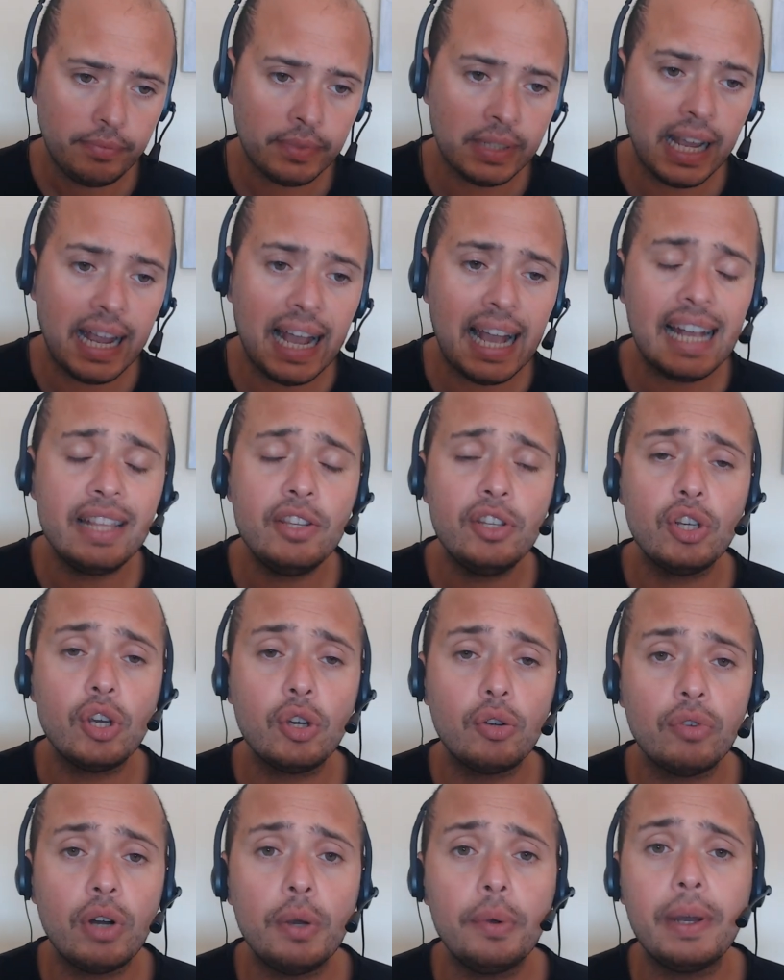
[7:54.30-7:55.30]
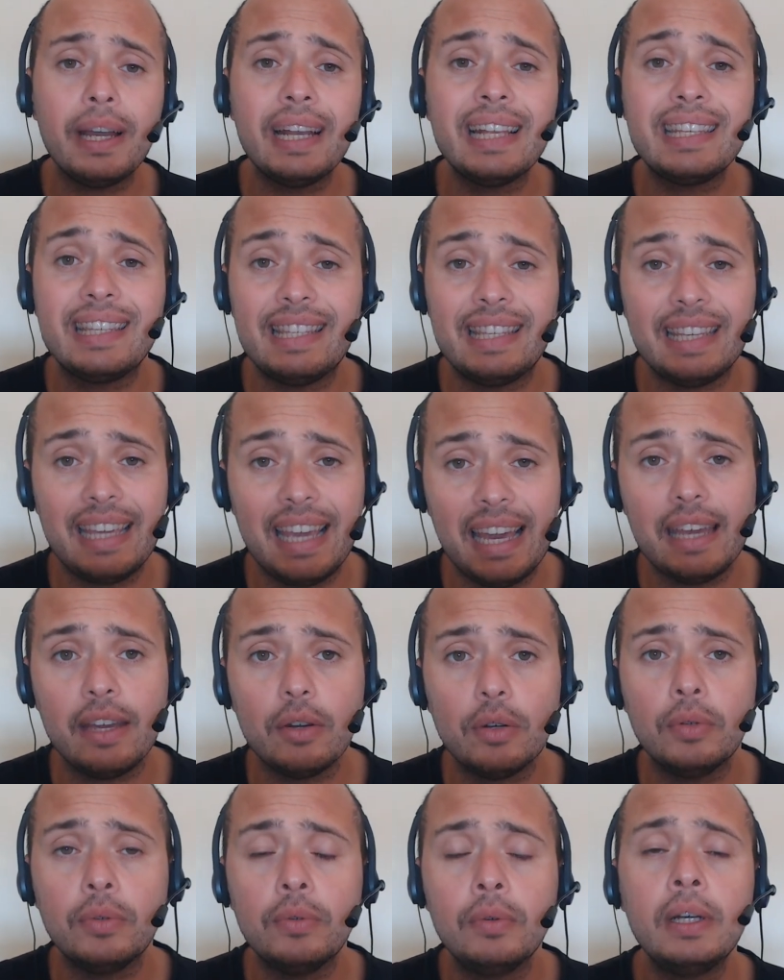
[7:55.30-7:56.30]
and to grow and
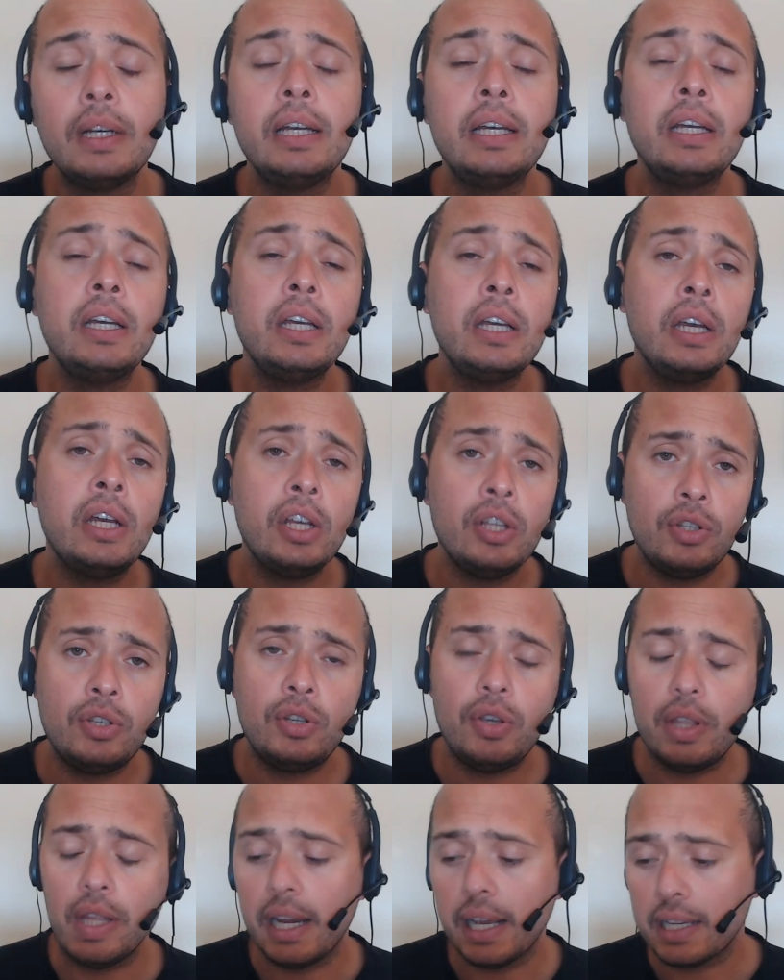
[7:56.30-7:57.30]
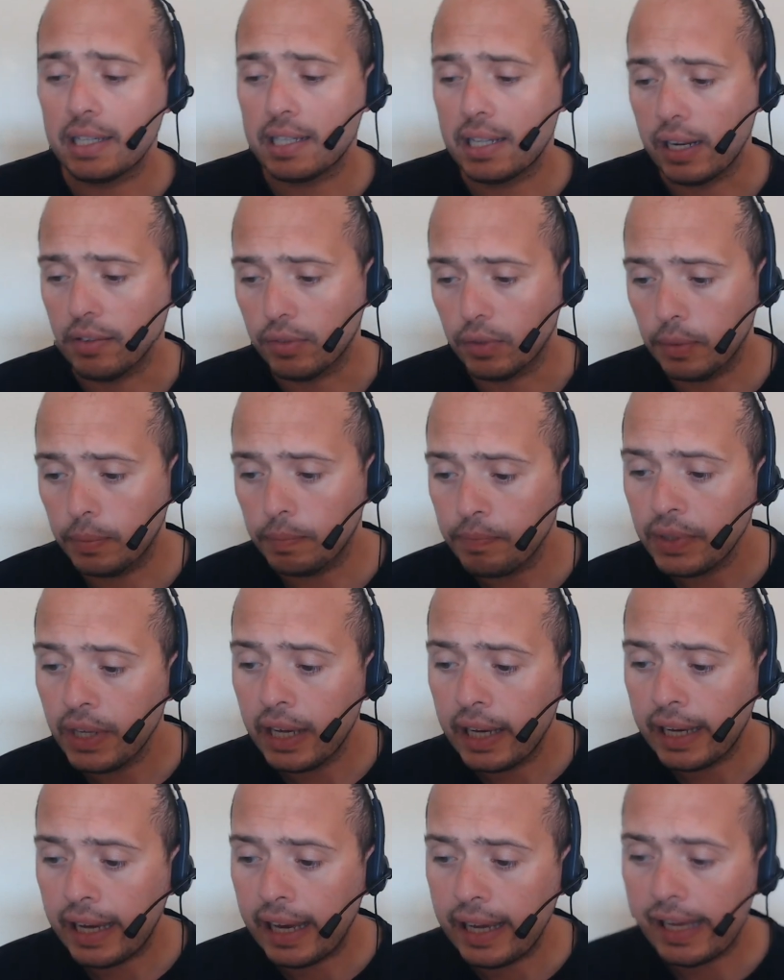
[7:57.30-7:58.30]
scale to the next level.
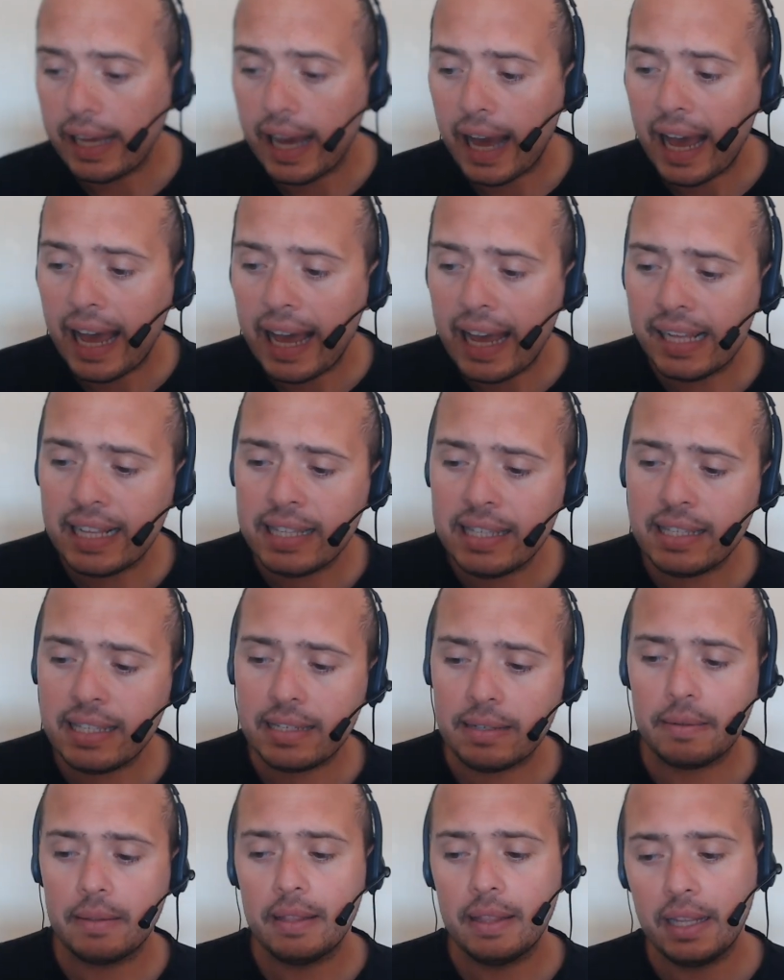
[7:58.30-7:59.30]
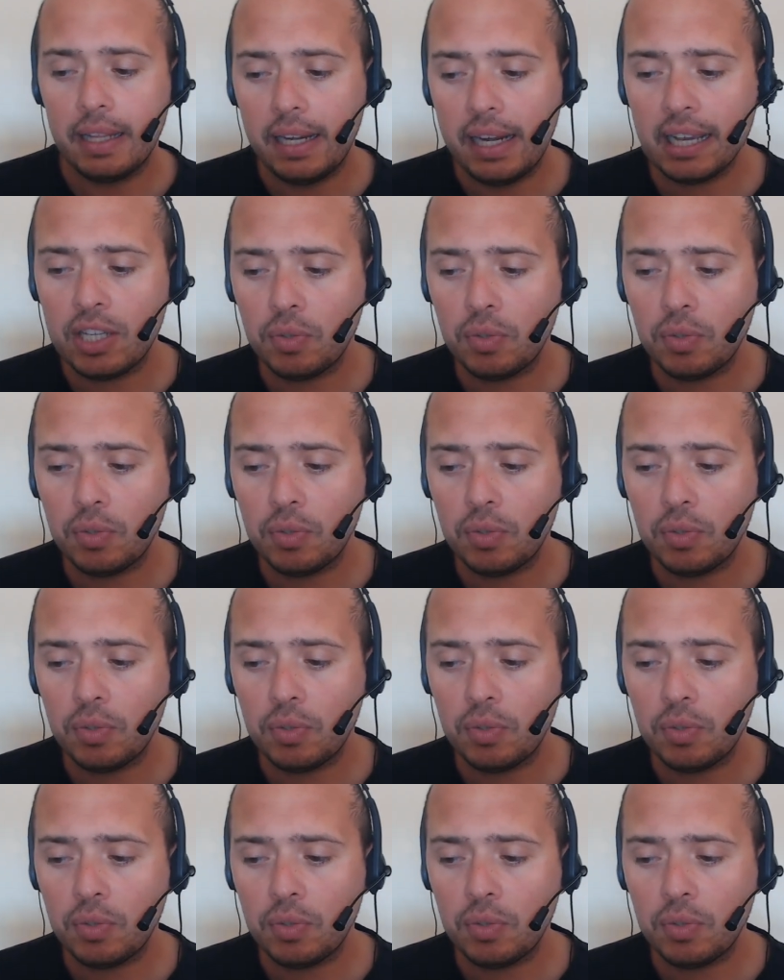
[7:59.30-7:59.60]
Okay, and the next